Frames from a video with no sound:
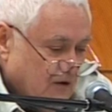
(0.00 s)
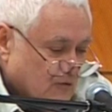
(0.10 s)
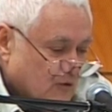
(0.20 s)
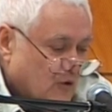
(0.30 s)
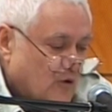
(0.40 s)

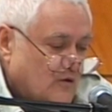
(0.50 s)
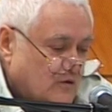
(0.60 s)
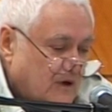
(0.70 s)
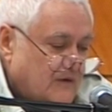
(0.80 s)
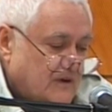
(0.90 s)

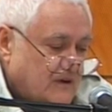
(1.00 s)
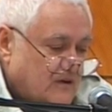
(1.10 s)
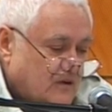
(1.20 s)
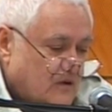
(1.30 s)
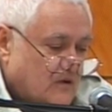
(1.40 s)
Rule-driven
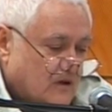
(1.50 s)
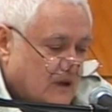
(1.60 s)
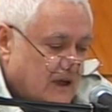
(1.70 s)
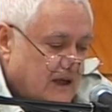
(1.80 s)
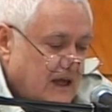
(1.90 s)

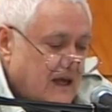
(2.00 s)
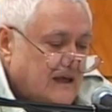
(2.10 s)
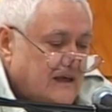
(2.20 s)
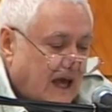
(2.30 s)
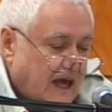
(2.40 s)
schooling
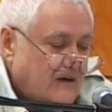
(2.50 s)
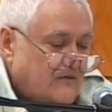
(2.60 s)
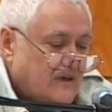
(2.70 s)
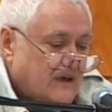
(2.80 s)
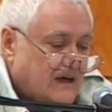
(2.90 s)

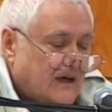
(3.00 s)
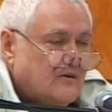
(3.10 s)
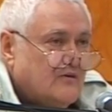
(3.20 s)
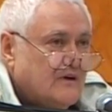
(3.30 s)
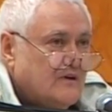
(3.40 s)
gave the
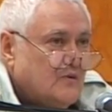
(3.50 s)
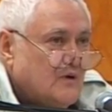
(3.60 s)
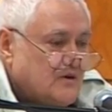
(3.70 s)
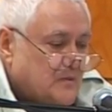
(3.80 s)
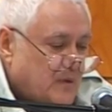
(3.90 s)
countries
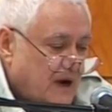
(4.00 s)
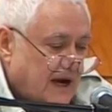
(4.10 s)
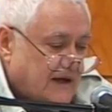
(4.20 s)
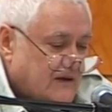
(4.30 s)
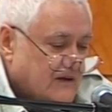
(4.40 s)
which
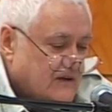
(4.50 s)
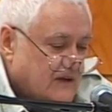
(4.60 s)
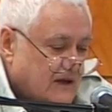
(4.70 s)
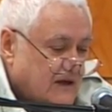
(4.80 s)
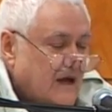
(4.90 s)
practiced it